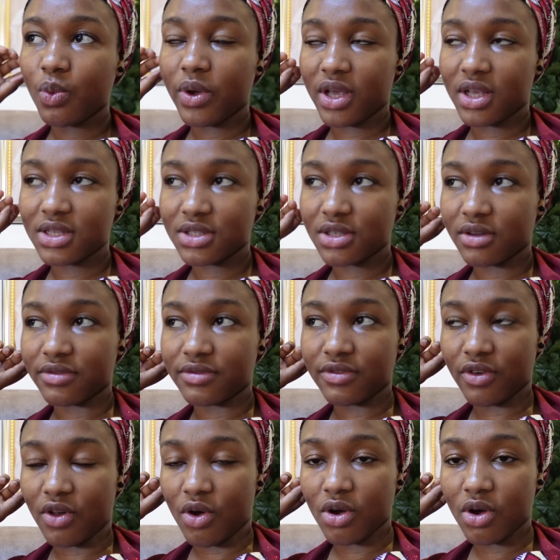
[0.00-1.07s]
weeks of
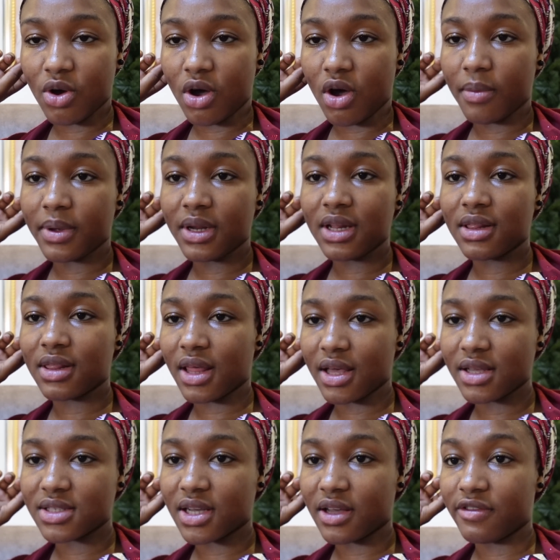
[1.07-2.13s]
vlog or how many
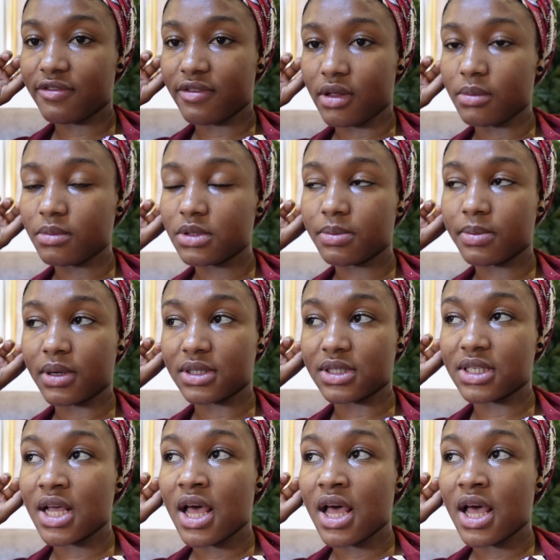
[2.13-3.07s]
days I filmed, but